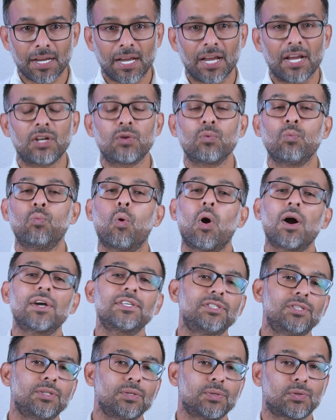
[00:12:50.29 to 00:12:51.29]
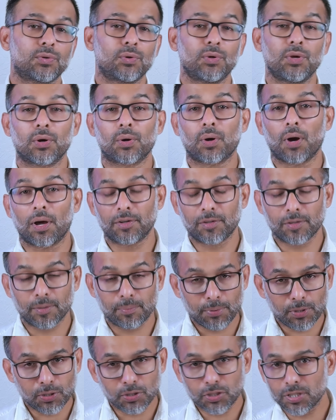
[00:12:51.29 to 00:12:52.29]
It walks you through your
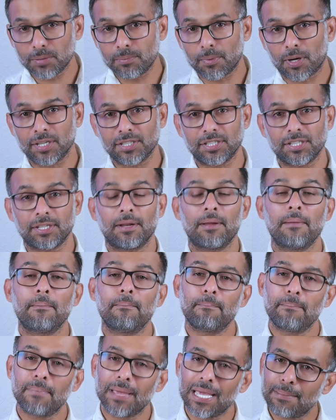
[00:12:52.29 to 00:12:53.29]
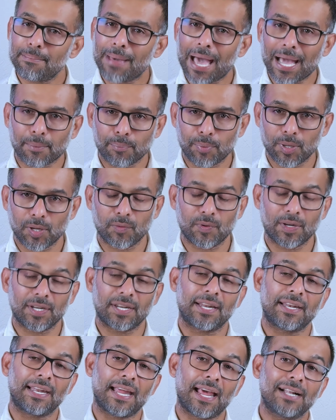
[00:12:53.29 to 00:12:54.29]
contribution margin, payback period,
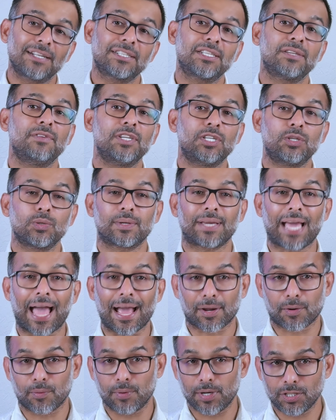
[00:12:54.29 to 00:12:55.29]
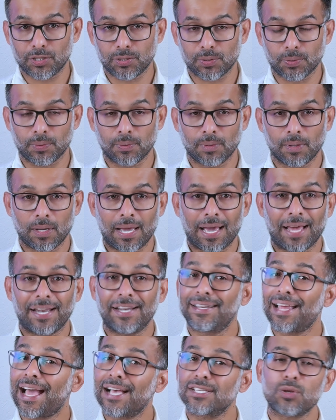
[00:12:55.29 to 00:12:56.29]
and LTV to CAC ratio. And
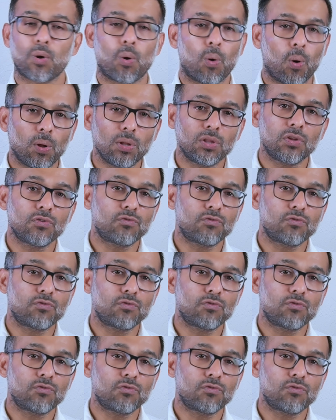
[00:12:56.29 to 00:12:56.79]
it has all